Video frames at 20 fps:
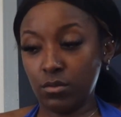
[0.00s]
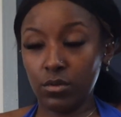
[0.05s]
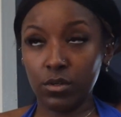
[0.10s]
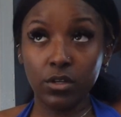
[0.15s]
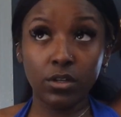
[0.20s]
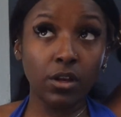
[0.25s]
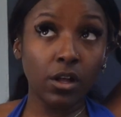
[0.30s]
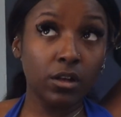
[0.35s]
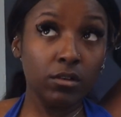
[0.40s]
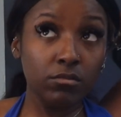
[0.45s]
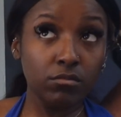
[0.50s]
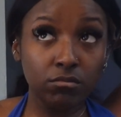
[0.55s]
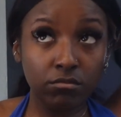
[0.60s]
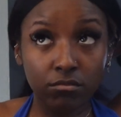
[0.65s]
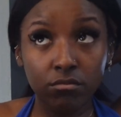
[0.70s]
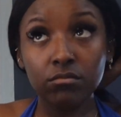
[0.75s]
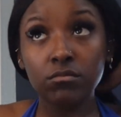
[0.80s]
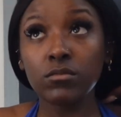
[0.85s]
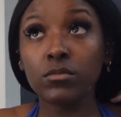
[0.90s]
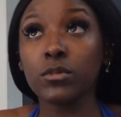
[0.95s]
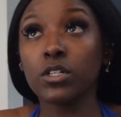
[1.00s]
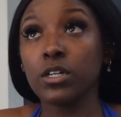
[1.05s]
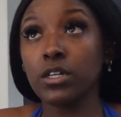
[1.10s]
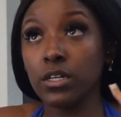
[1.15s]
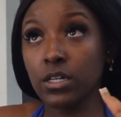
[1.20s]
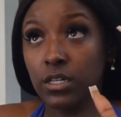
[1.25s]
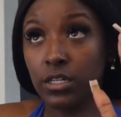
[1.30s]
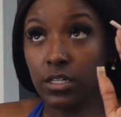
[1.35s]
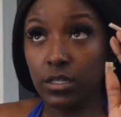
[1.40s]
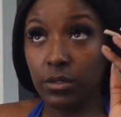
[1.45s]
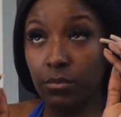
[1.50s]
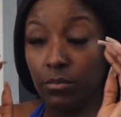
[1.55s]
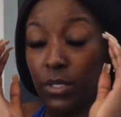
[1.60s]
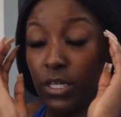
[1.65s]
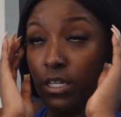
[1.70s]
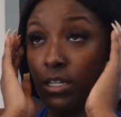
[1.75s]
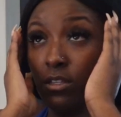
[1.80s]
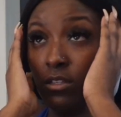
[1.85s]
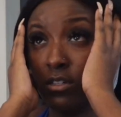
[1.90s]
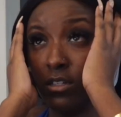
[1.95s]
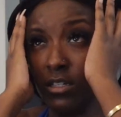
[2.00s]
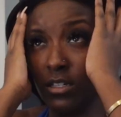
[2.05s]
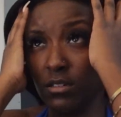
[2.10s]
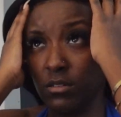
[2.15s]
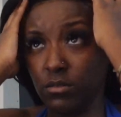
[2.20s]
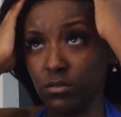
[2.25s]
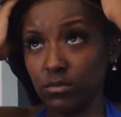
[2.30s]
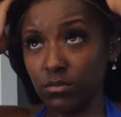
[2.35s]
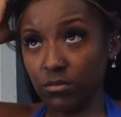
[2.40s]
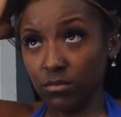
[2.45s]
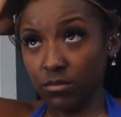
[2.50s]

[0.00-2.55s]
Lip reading: you know, make it look cute.